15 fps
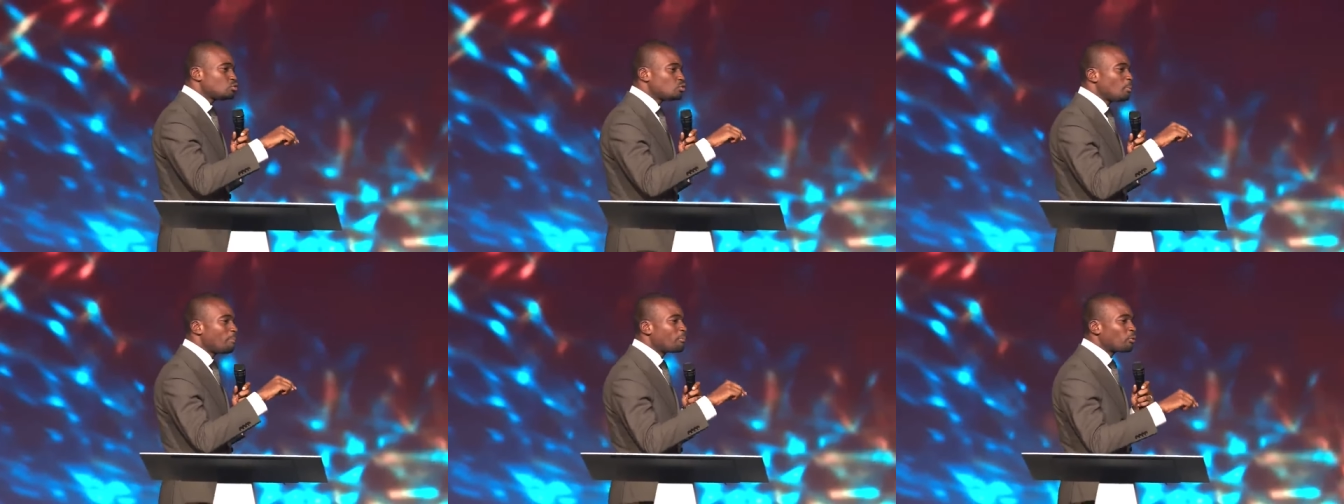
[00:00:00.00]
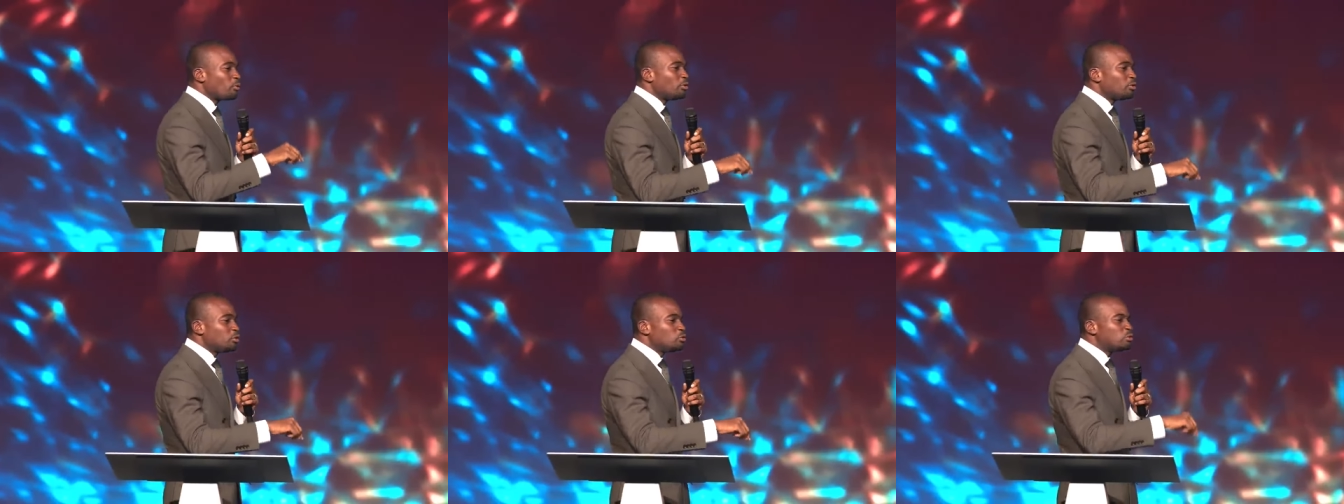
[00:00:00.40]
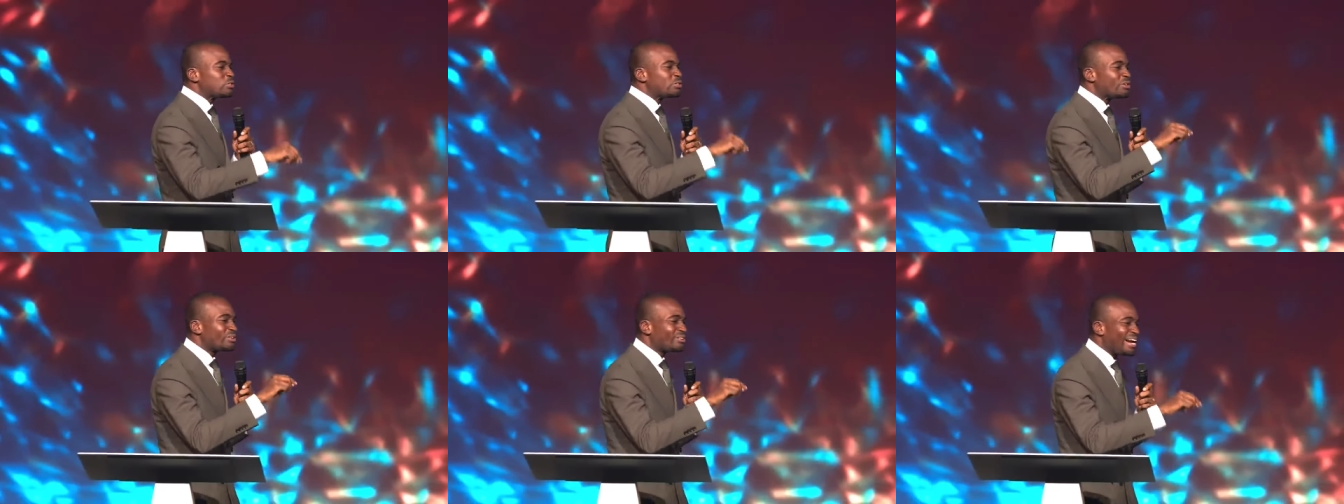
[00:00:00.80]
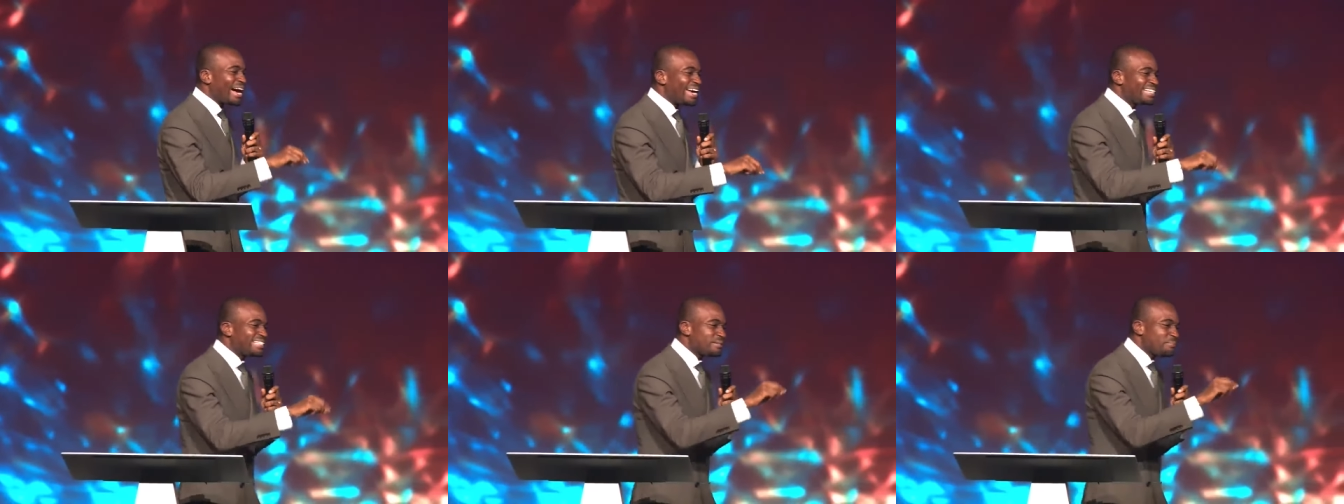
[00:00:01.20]
to produce
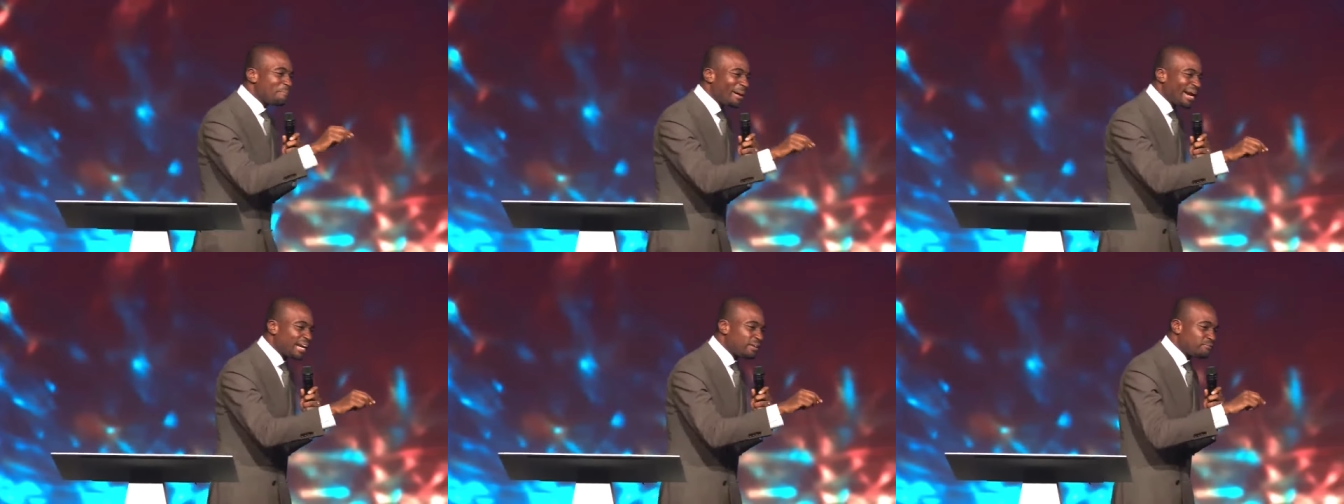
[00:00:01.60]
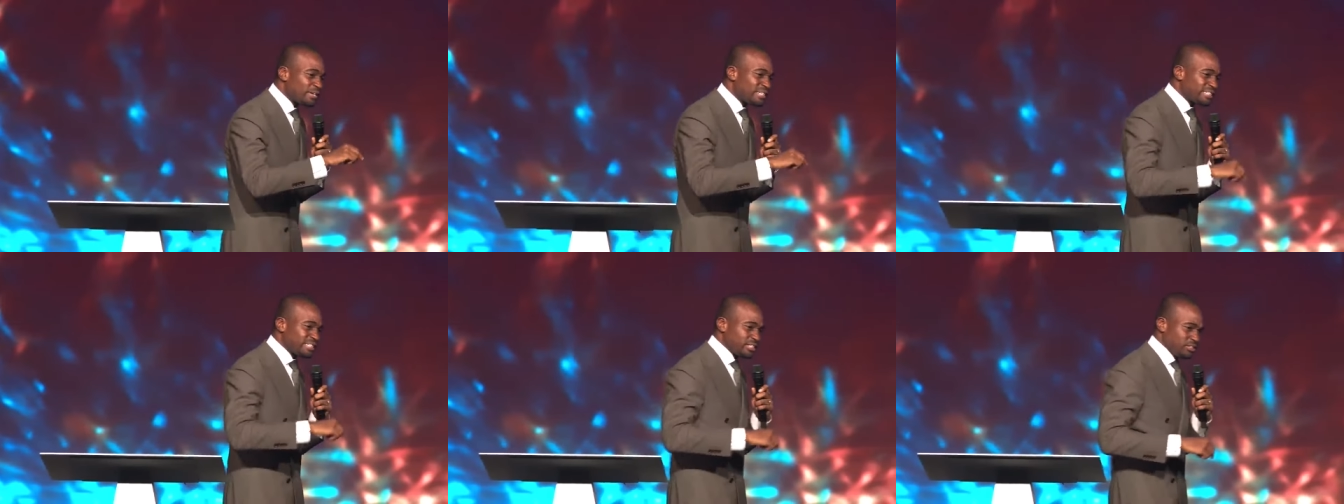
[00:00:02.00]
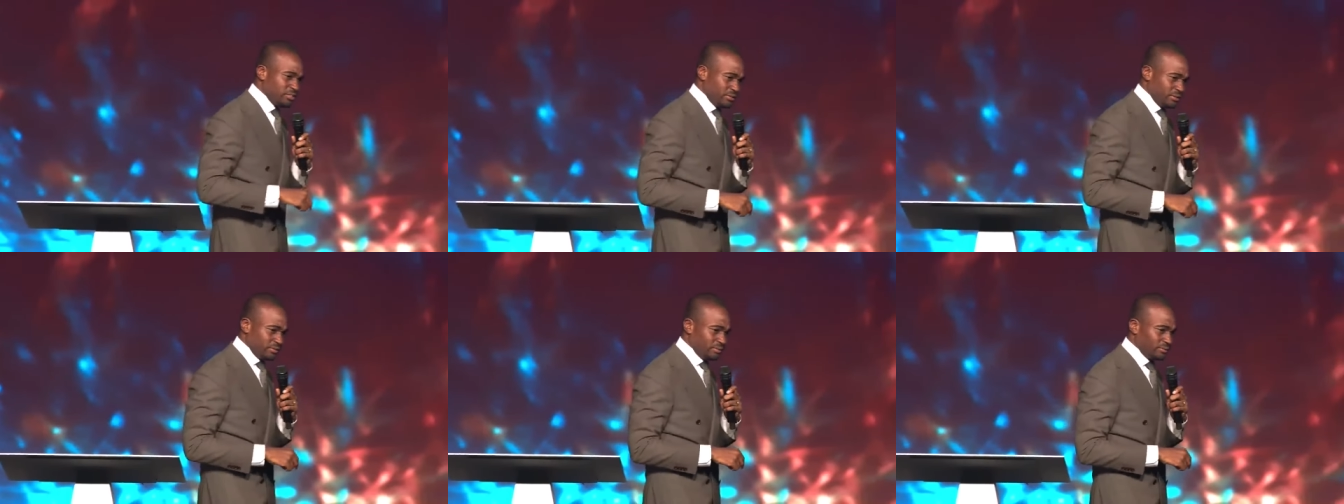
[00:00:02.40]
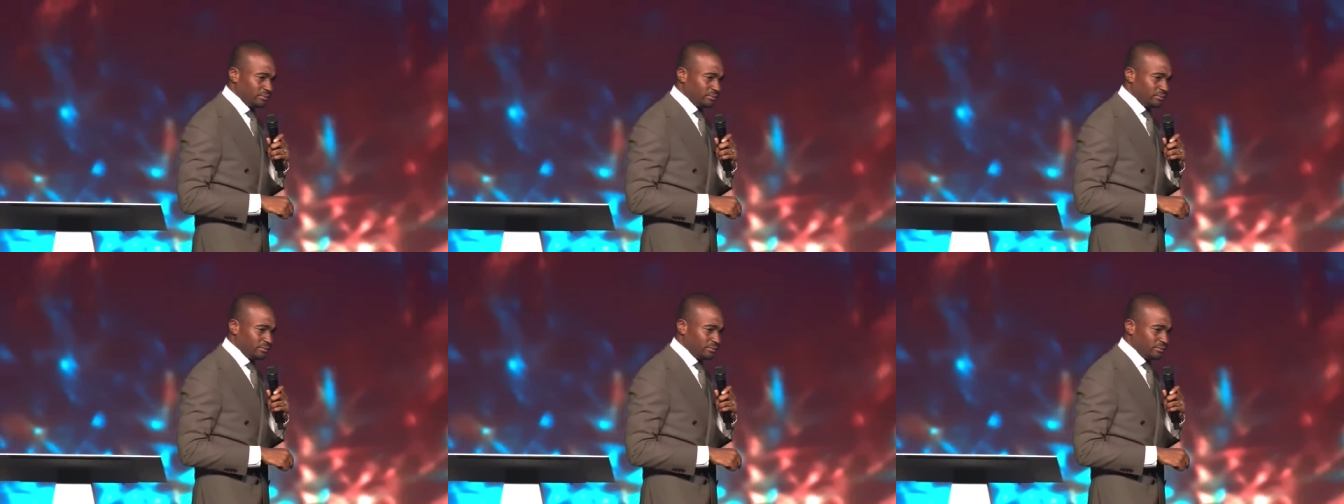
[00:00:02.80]
right manifestation.